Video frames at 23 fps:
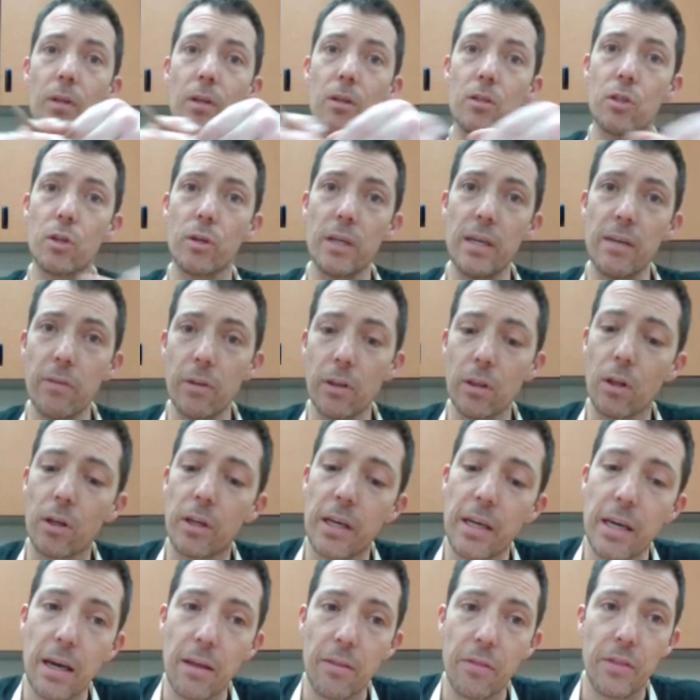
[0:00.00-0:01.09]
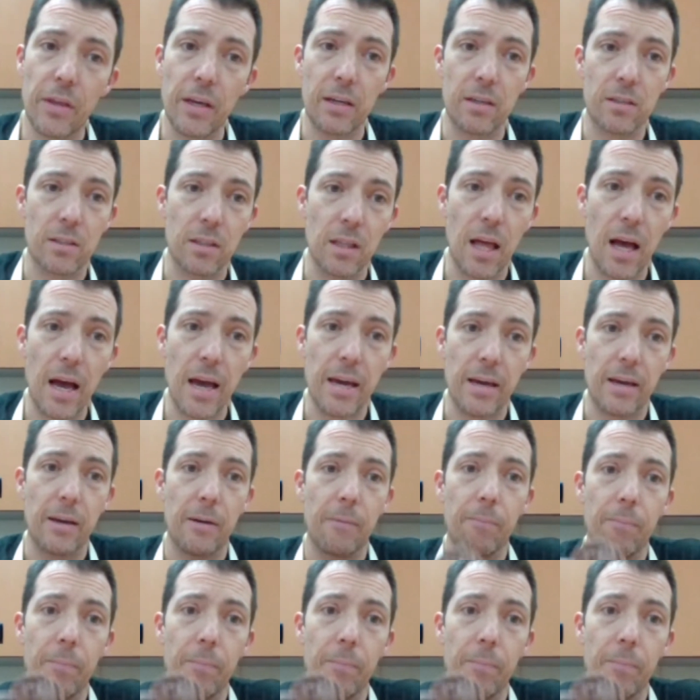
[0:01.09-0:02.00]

So even looking at things like